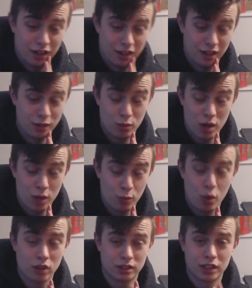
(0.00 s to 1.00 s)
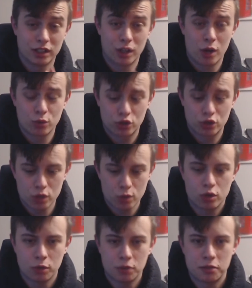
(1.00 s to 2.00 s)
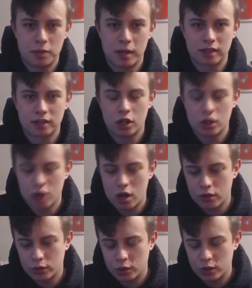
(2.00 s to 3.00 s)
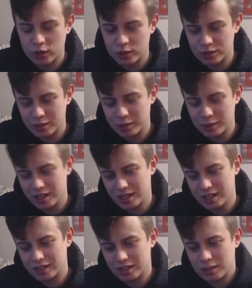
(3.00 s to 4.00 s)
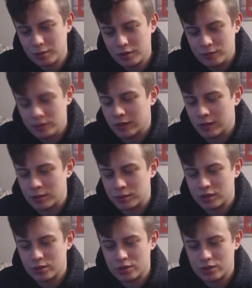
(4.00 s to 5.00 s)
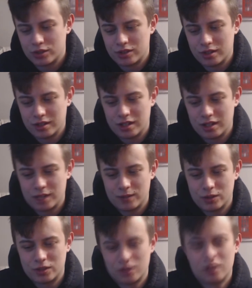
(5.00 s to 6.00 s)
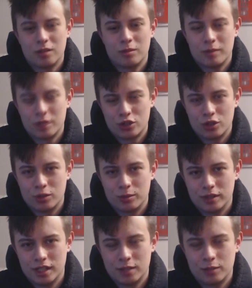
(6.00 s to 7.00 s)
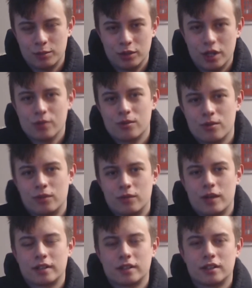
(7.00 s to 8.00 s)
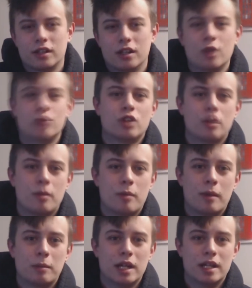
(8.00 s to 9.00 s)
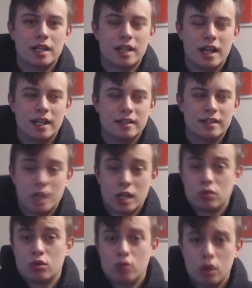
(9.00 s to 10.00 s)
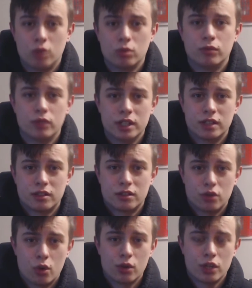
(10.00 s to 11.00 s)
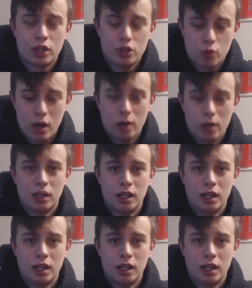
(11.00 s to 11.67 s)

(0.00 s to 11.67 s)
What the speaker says: it was, like, I was so gobsmacked. I thought it was going to be, it's going to be a filler episode just to have the Cyberman show up at the end. But no, the fact that the lone Cyberman played an integral role for this story as well,